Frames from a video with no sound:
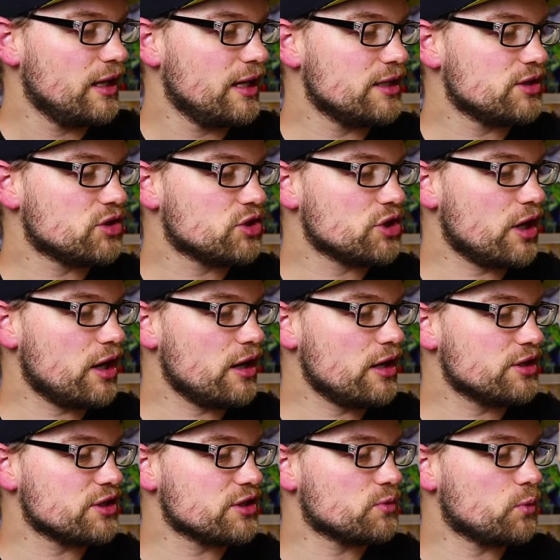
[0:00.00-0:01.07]
His
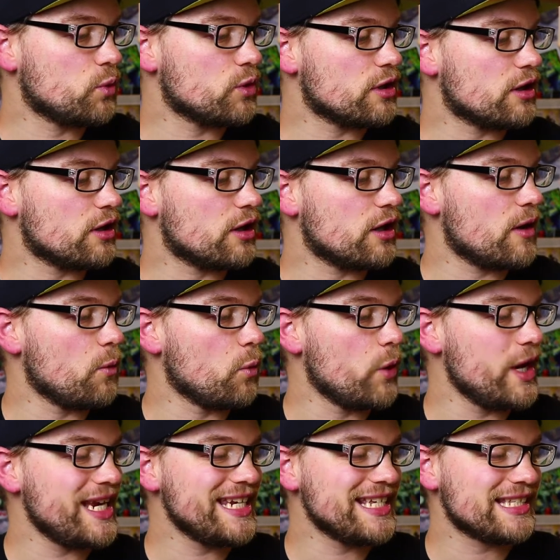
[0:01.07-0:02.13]
charges were
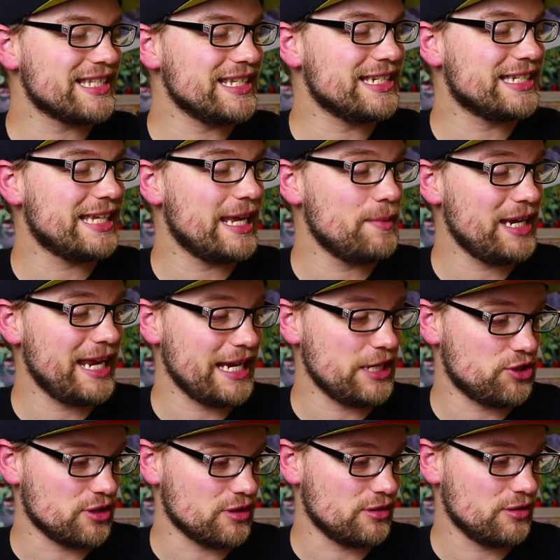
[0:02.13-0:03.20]
witness
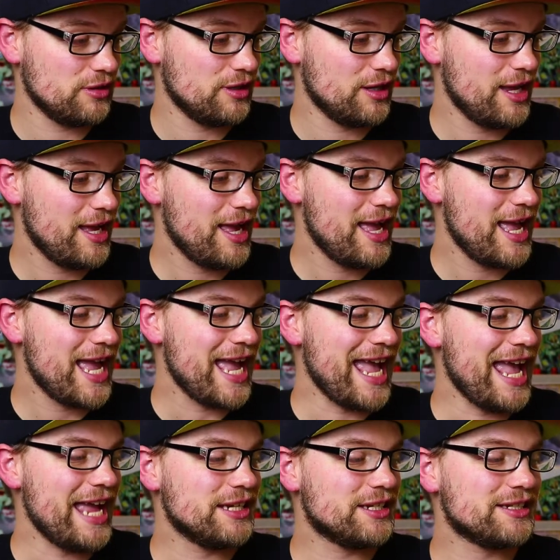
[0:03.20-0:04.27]
intimidation
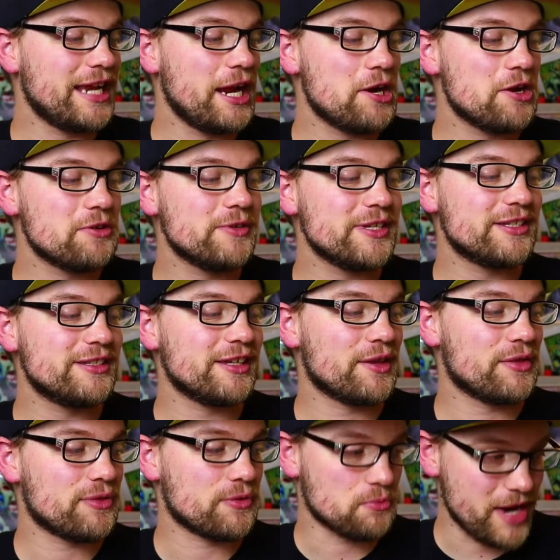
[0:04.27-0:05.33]
and terroristic
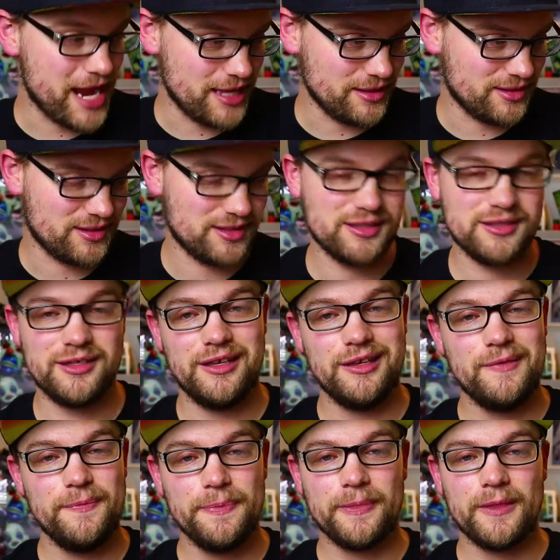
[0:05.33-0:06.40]
threats.
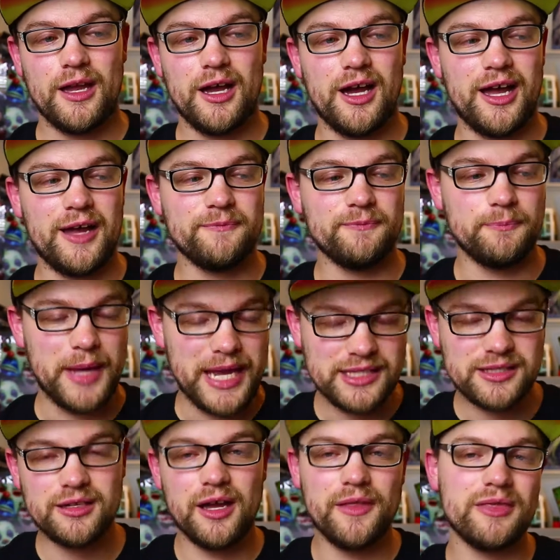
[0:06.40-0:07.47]

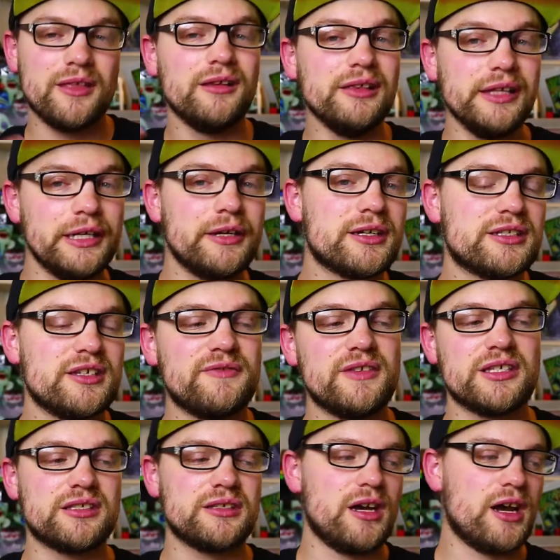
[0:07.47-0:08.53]
Based on the lyrics of
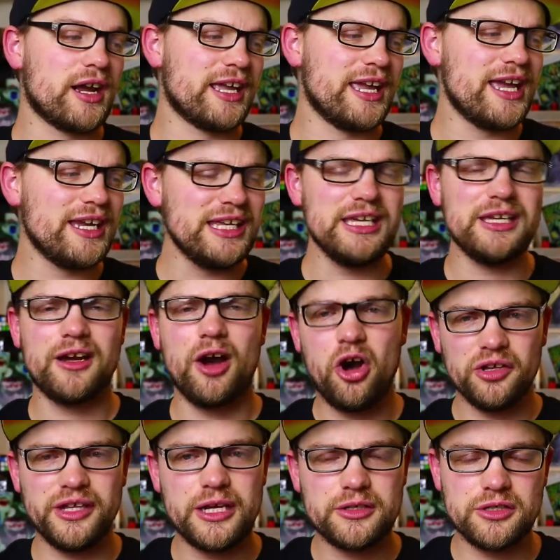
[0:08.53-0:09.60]
this song, again, he
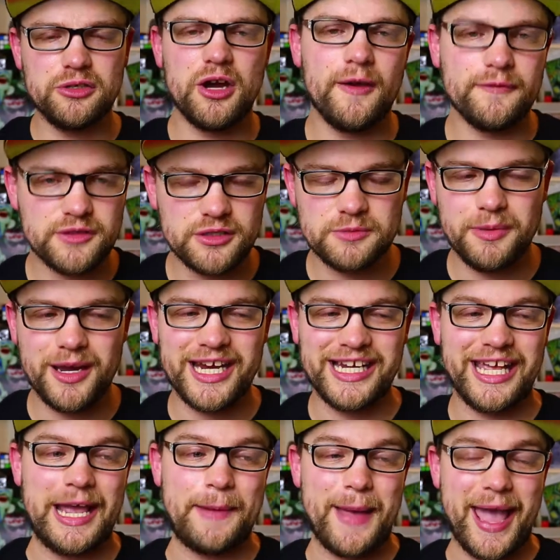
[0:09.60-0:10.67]
called out two officers by
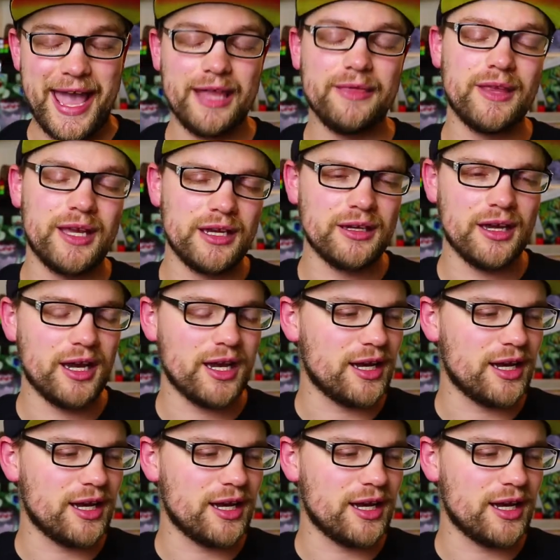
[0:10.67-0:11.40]
name, and then,